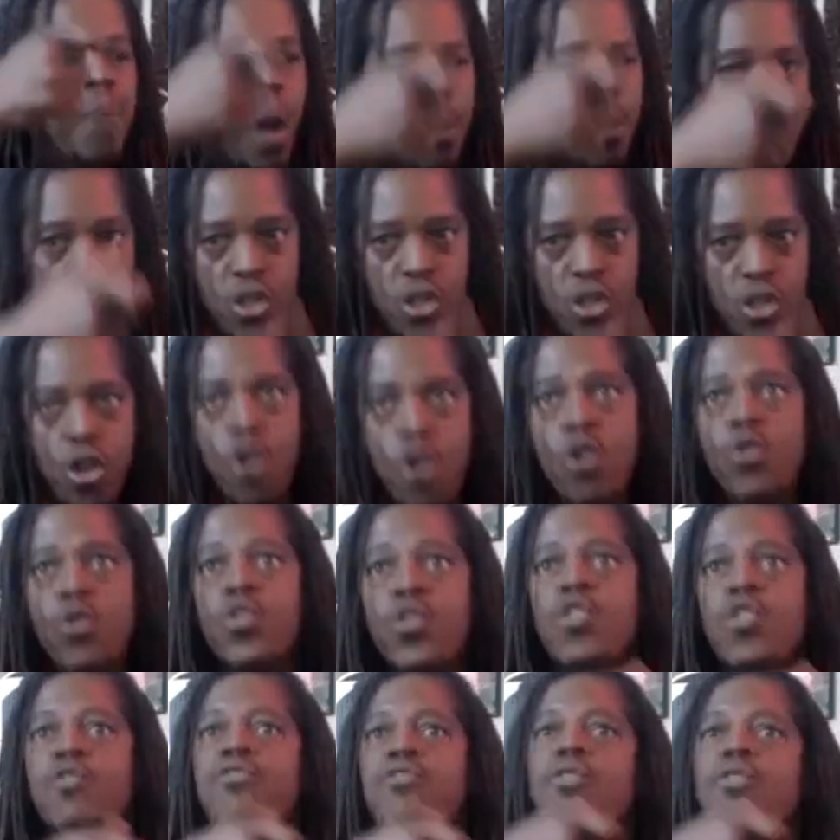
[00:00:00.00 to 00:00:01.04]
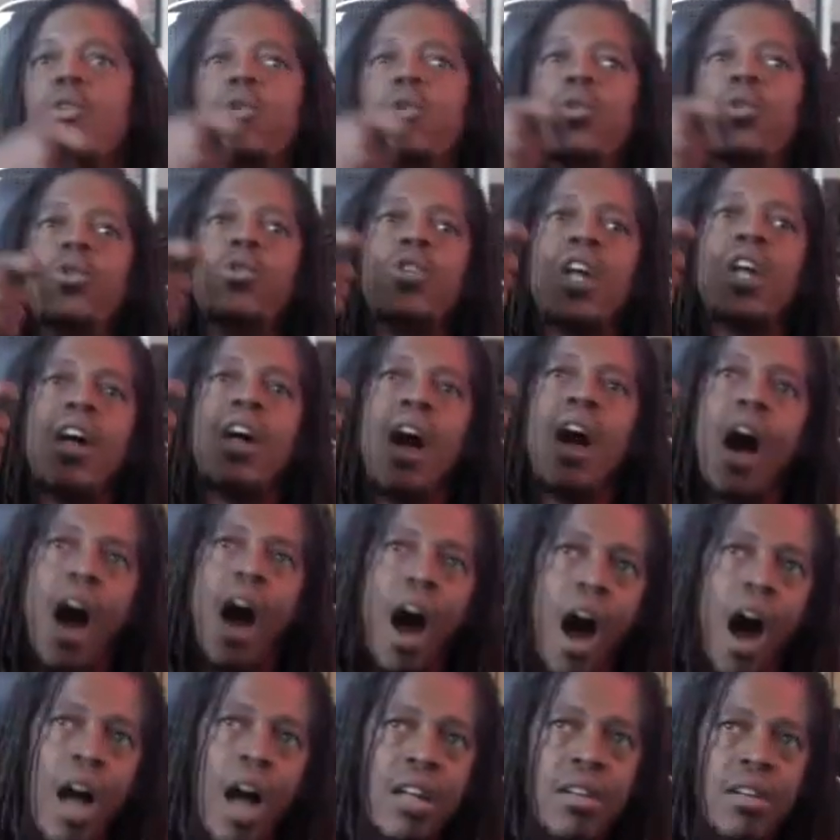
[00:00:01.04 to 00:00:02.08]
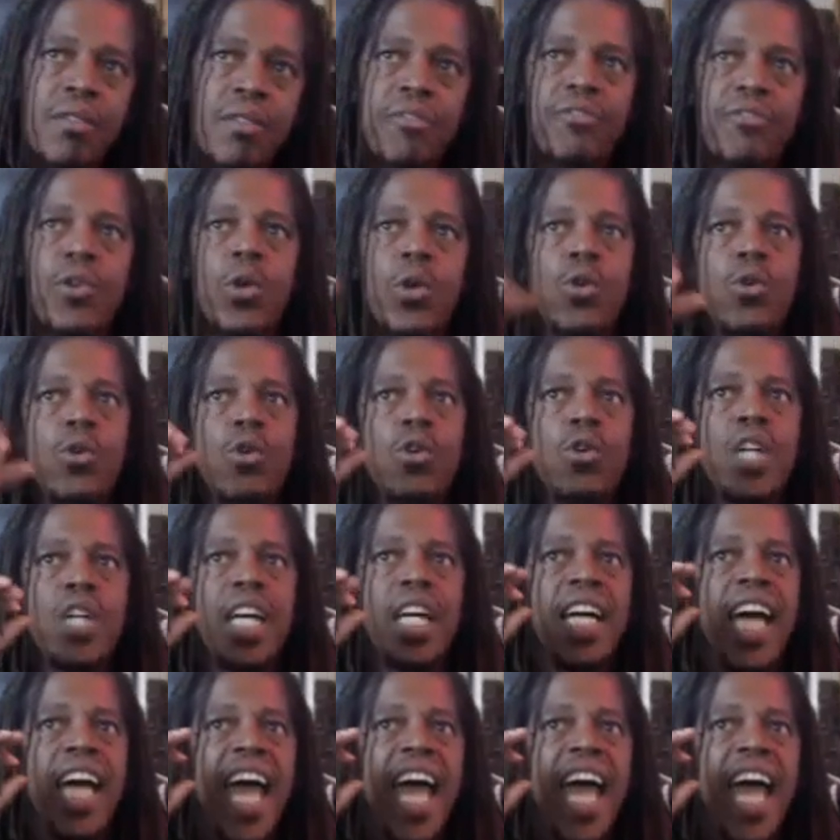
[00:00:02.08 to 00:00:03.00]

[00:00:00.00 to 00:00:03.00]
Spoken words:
produce food, hunt food,